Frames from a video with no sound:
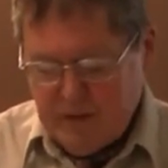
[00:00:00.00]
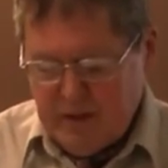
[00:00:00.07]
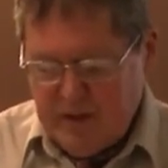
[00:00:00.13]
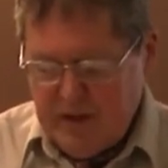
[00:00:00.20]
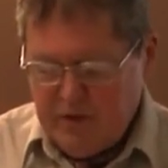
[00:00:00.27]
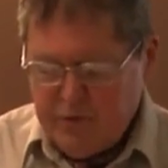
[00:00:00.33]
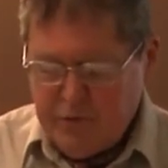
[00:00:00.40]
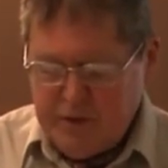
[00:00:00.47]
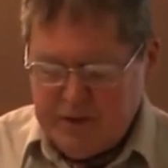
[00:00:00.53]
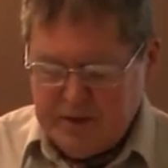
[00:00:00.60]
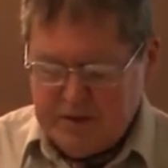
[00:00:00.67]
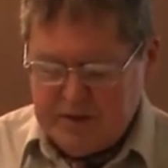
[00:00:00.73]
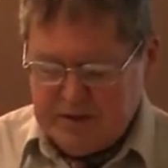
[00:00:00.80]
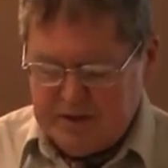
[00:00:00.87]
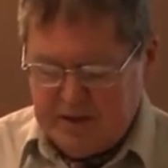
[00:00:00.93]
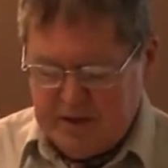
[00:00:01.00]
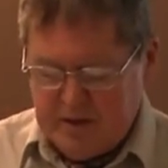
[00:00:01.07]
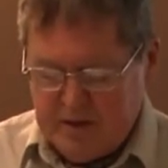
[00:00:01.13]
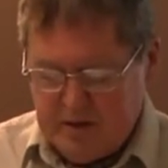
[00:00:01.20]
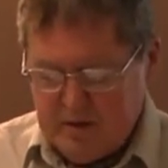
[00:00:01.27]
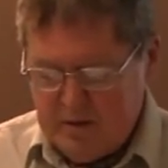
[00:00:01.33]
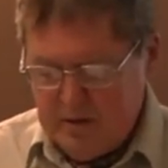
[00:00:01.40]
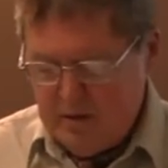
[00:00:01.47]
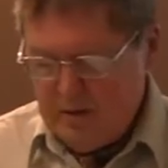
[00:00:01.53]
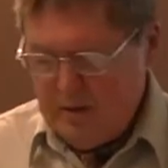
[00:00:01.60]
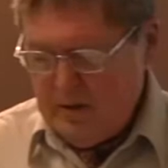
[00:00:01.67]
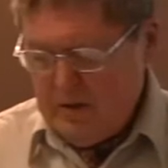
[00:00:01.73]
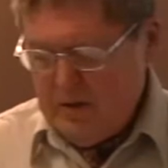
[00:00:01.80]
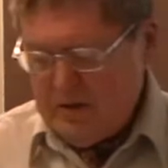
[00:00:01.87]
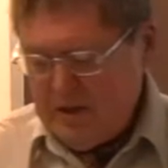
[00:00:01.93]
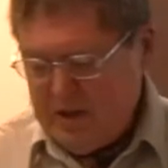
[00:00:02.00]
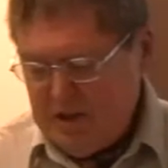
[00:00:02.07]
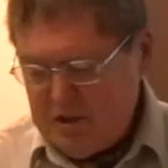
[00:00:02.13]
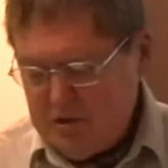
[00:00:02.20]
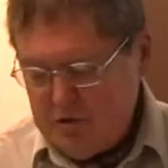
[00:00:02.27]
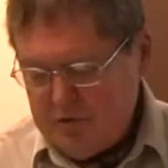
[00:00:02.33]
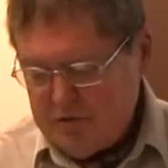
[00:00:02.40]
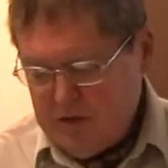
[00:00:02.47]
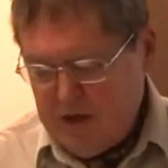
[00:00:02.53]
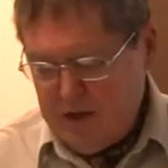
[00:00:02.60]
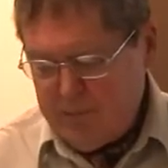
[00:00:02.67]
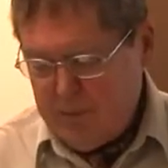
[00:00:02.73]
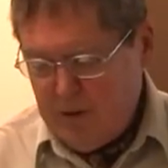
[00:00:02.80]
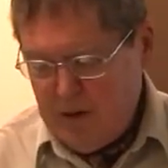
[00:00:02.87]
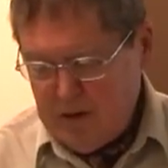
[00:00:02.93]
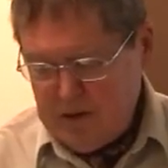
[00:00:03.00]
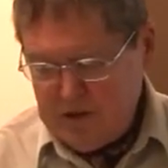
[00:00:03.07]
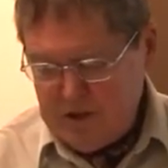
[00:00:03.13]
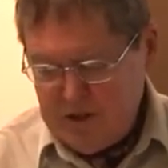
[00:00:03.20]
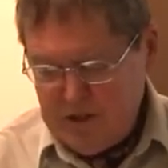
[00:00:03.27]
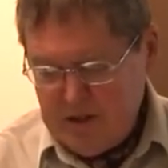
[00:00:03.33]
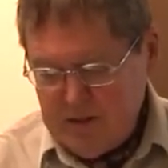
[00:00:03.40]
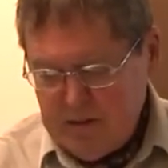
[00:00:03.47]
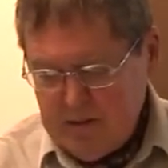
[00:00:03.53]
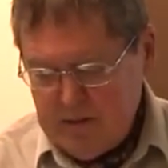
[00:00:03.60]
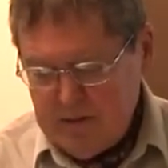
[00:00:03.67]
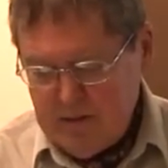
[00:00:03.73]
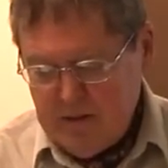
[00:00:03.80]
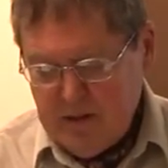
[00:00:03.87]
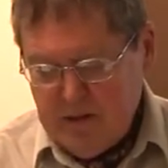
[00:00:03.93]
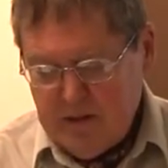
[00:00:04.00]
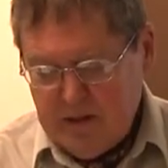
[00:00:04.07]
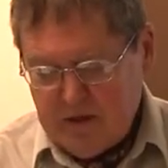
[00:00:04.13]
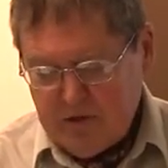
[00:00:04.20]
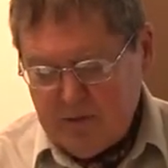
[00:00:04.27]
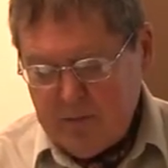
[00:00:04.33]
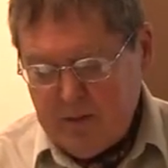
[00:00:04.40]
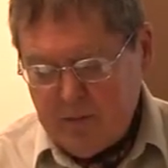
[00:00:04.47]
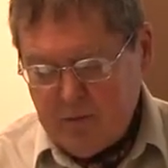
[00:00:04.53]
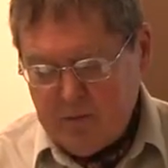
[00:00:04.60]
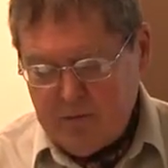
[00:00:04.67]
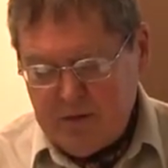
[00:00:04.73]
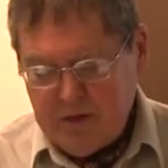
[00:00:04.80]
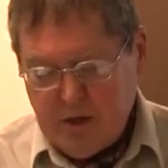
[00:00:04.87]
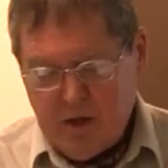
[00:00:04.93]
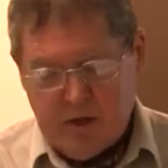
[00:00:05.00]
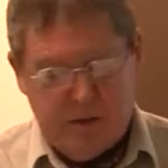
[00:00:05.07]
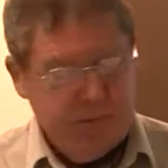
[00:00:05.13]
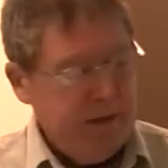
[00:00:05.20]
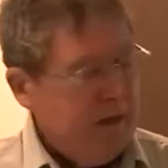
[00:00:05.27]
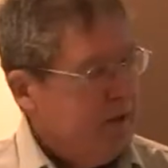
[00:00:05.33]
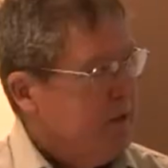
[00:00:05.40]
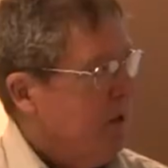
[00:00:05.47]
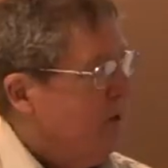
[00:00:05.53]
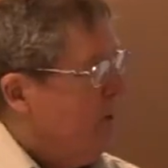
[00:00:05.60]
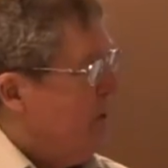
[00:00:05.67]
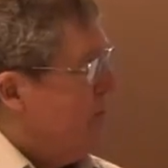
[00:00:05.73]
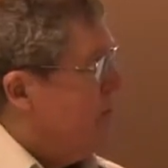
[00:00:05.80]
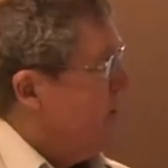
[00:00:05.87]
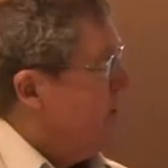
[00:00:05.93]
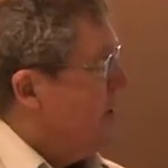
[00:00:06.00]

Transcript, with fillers: if we consider the issue of typology, and remember when we talked about Noah, we